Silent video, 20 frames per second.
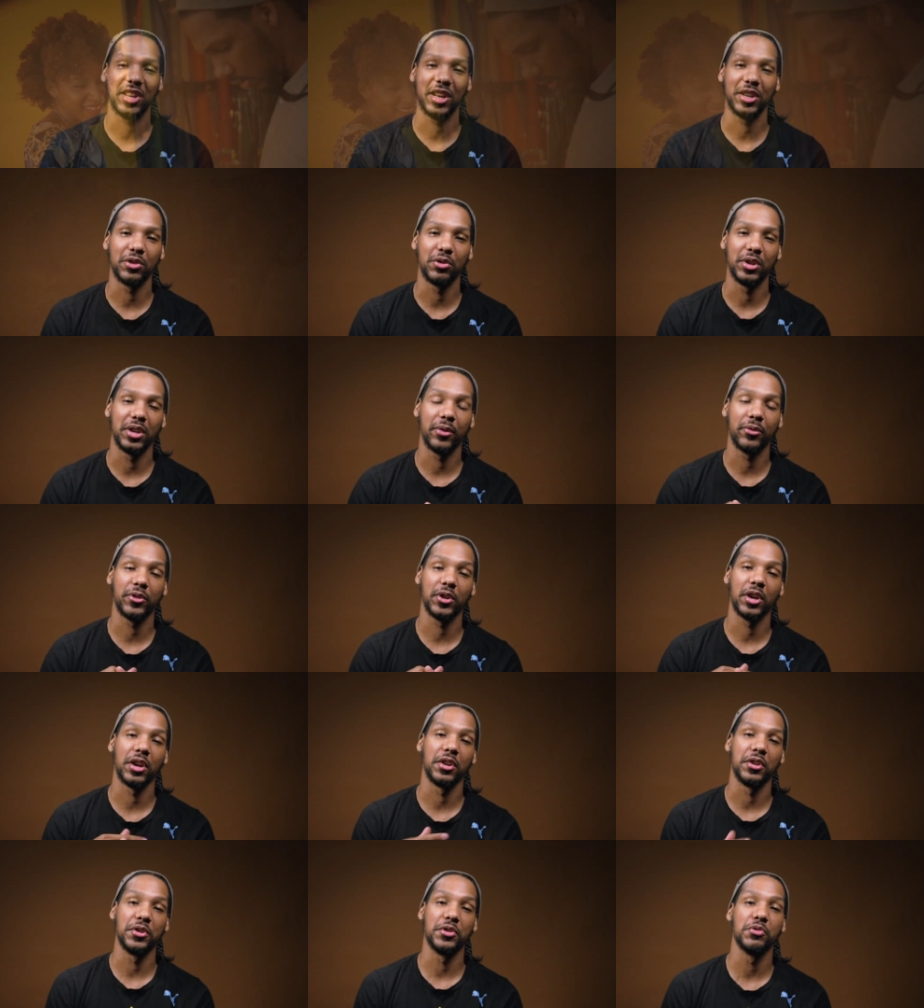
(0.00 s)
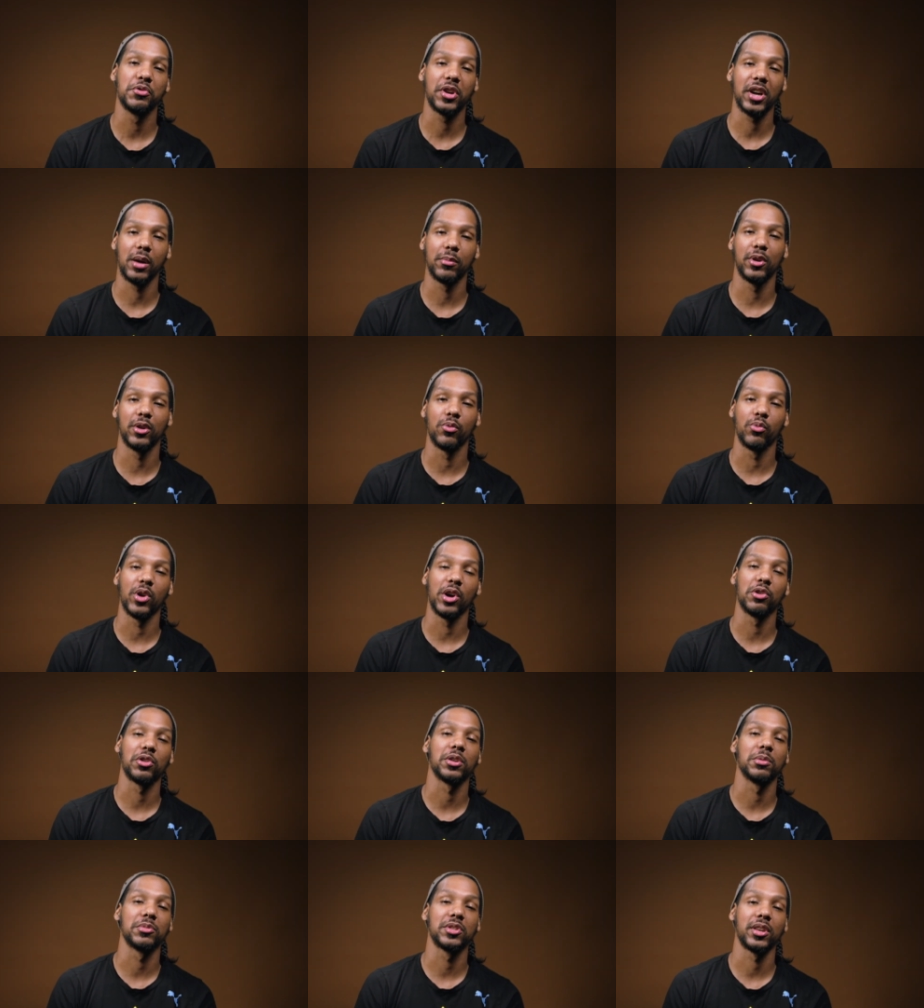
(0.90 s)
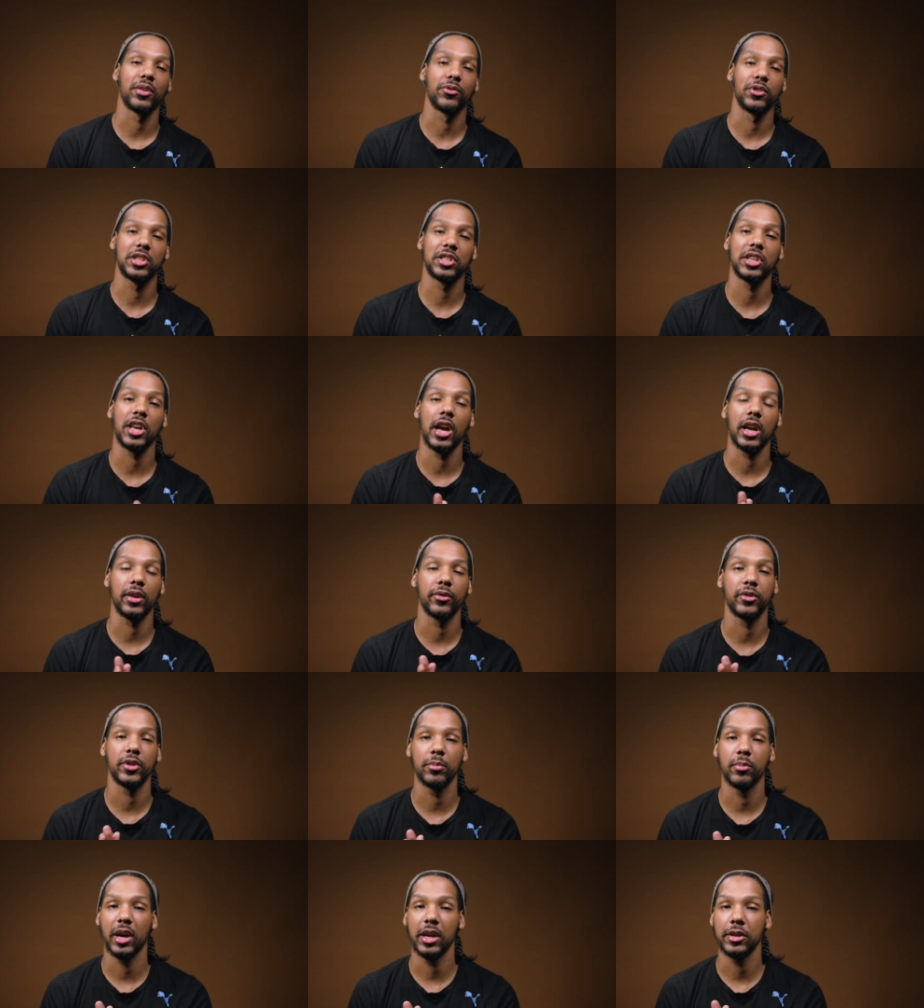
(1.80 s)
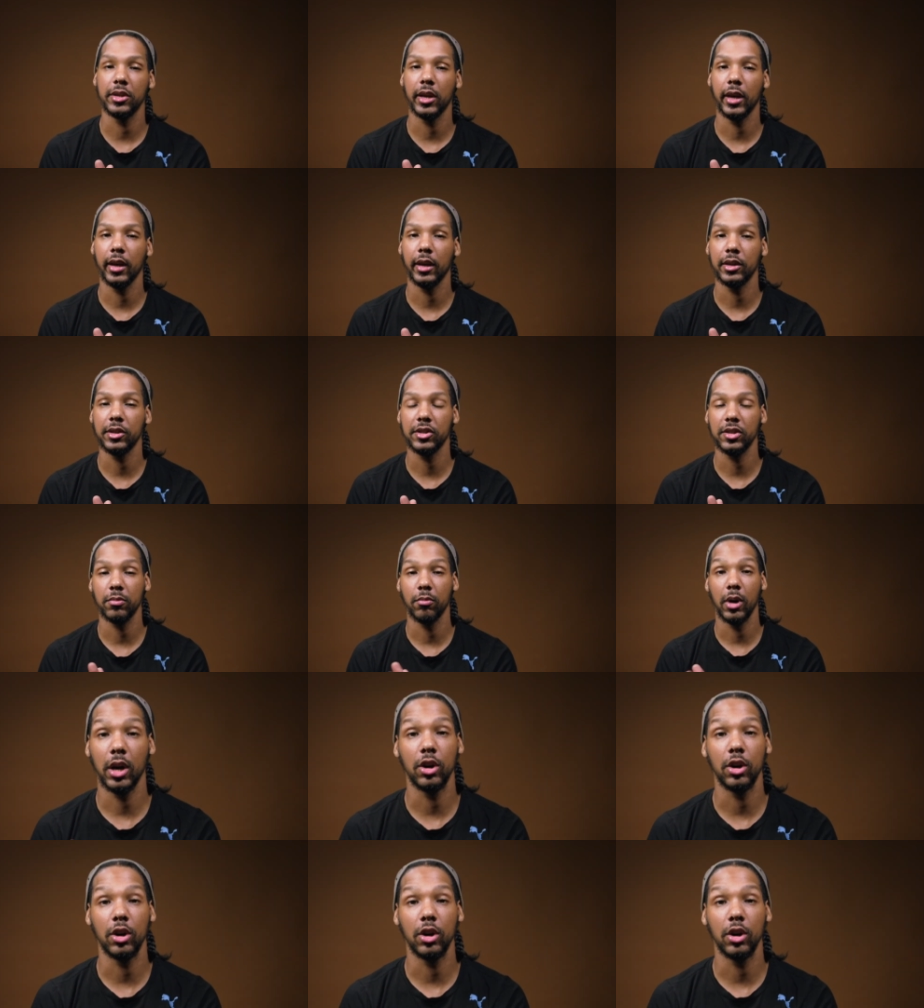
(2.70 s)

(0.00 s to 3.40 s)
channel and if you're a newcomer, welcome to Photography by Dash.